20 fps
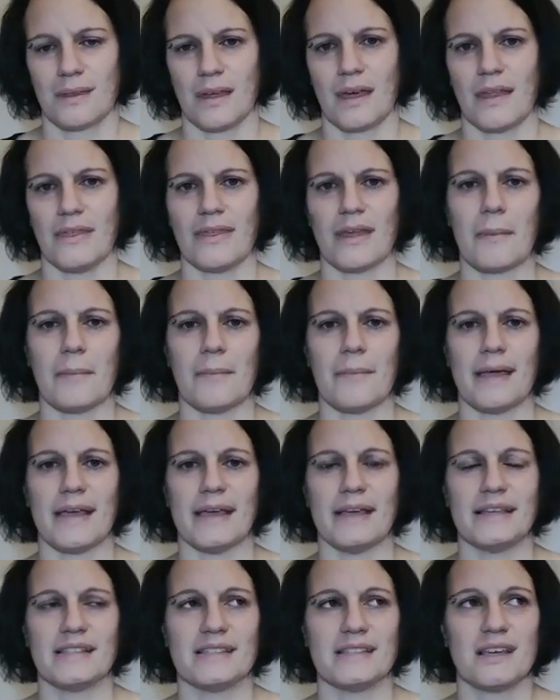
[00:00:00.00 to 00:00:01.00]
And that
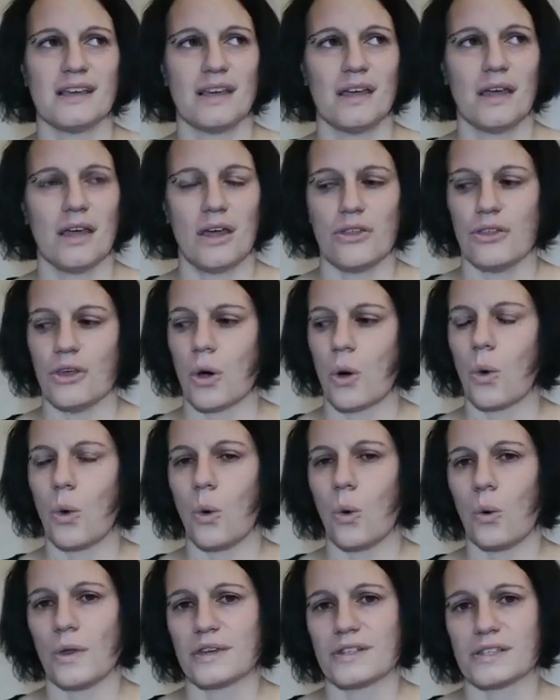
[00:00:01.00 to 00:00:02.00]
makes the
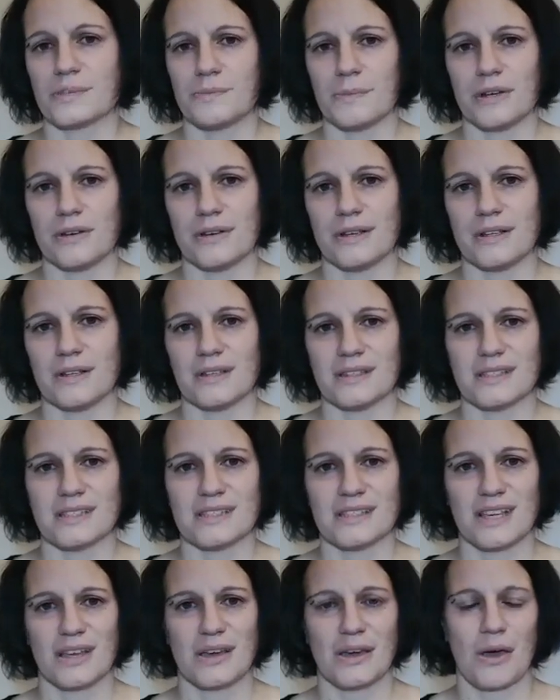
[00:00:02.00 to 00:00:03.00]
whole
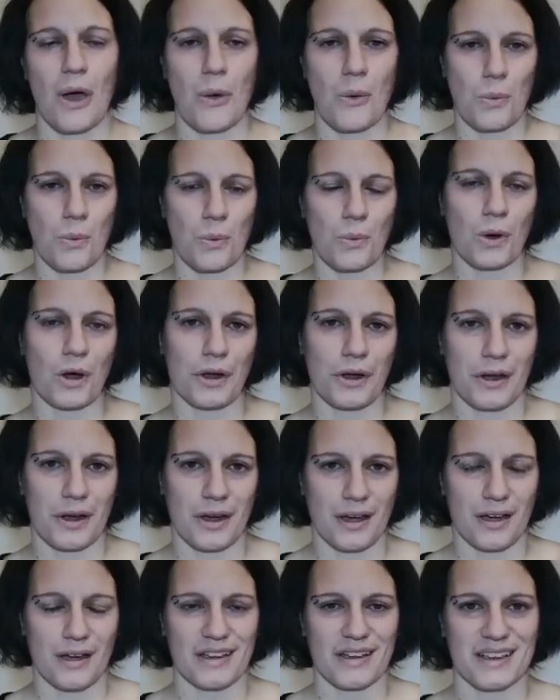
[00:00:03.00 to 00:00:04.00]
experience
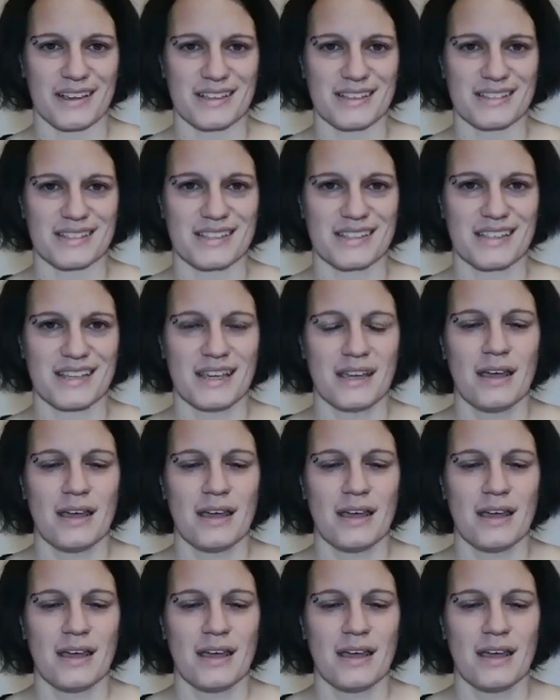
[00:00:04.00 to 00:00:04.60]
one, I guess.